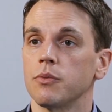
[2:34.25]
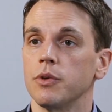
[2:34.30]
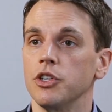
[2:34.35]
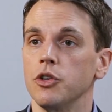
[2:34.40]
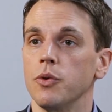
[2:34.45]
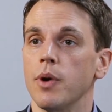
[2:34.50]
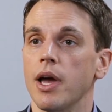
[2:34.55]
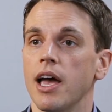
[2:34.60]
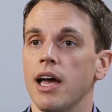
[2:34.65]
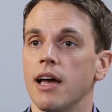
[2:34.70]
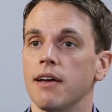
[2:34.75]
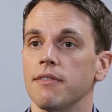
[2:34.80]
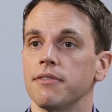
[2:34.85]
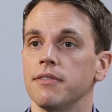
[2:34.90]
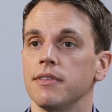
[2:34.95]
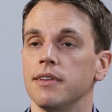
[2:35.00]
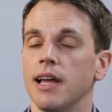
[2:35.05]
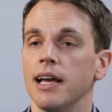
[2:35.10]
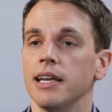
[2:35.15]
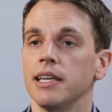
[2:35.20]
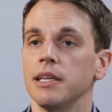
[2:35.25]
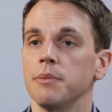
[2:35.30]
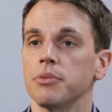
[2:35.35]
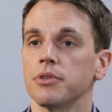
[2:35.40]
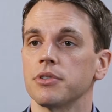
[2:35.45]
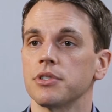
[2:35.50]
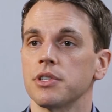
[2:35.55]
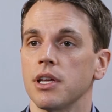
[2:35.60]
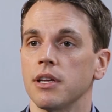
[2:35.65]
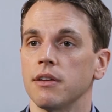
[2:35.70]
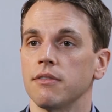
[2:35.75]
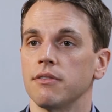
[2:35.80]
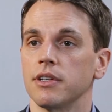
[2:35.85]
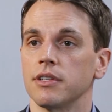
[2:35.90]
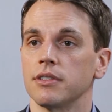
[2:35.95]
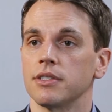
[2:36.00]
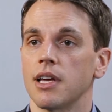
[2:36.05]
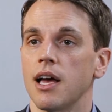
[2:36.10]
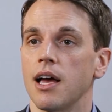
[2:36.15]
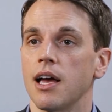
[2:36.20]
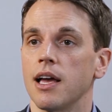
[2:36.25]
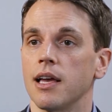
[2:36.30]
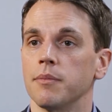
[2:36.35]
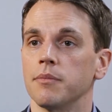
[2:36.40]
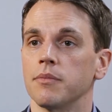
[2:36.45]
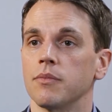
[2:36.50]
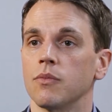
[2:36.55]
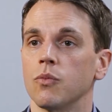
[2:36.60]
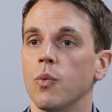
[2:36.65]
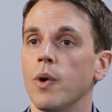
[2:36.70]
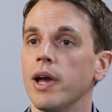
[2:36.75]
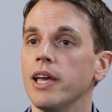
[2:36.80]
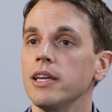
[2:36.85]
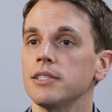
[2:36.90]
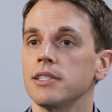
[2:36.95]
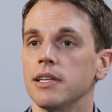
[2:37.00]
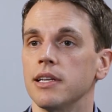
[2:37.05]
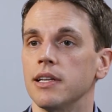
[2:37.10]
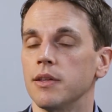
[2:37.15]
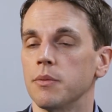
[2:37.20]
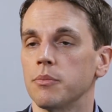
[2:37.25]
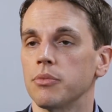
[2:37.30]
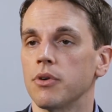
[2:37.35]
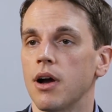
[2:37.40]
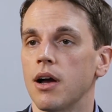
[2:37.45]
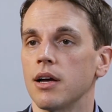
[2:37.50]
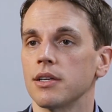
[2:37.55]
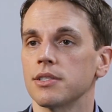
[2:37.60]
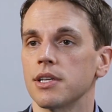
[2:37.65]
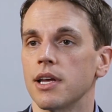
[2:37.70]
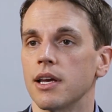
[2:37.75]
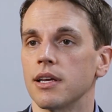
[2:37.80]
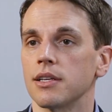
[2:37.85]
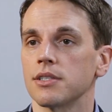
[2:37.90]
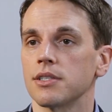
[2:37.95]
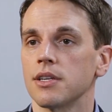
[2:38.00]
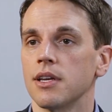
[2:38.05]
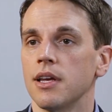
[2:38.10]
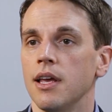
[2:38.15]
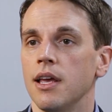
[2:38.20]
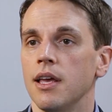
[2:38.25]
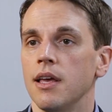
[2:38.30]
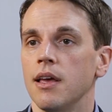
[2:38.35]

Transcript: When you have 90% of their time wasted in the process,